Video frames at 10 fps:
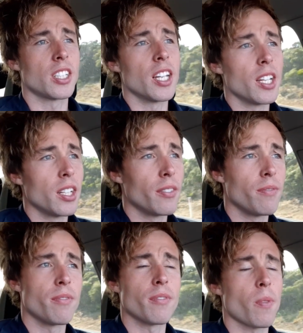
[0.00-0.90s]
year,
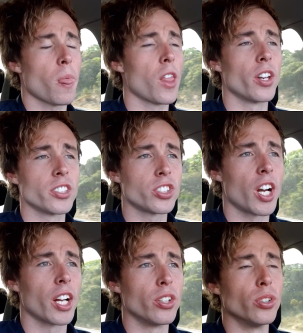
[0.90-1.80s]
a lot of
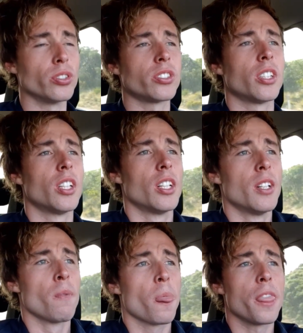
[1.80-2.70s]
struggles.
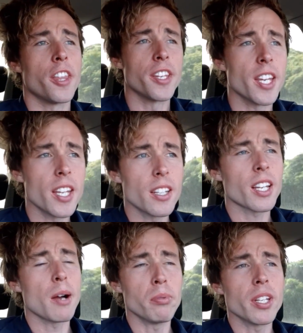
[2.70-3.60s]
A
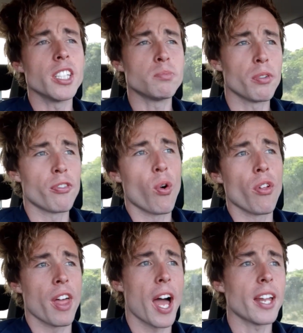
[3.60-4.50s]
couple of years
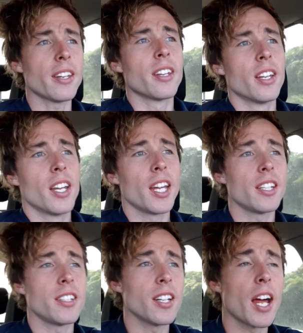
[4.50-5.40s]
before that,
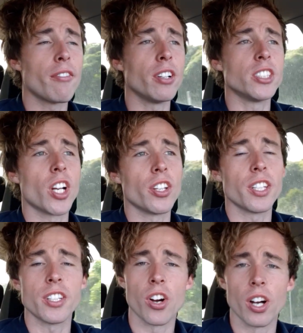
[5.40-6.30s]
he did average
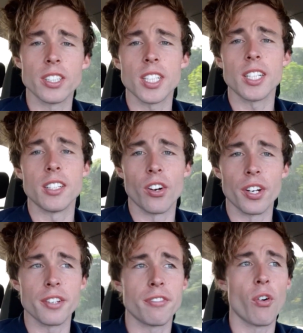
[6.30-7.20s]
only 90 and
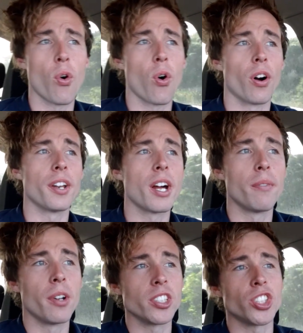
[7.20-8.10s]
94. Now,
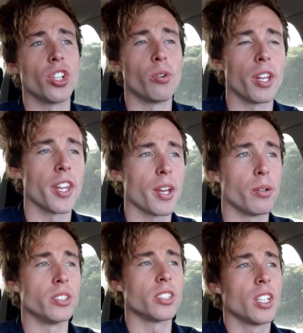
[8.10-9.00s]
I'm not sure whether there
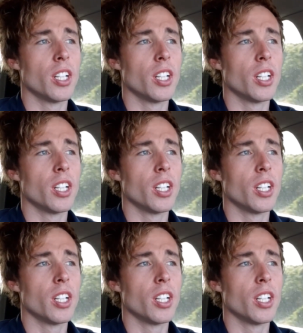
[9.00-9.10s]
was